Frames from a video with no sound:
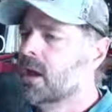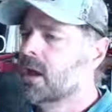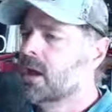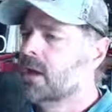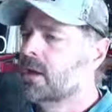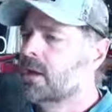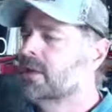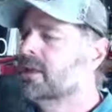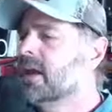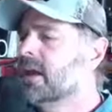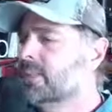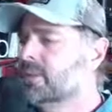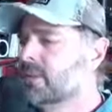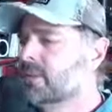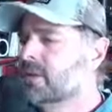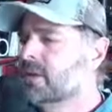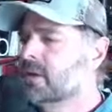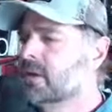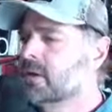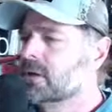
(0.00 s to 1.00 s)
In that
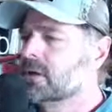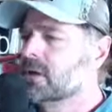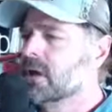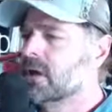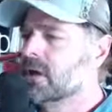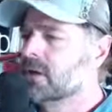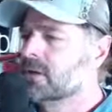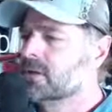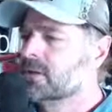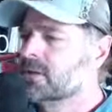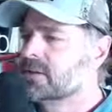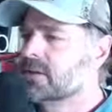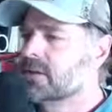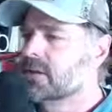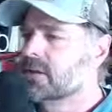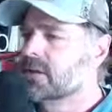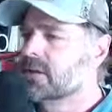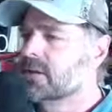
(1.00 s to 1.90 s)
particular case,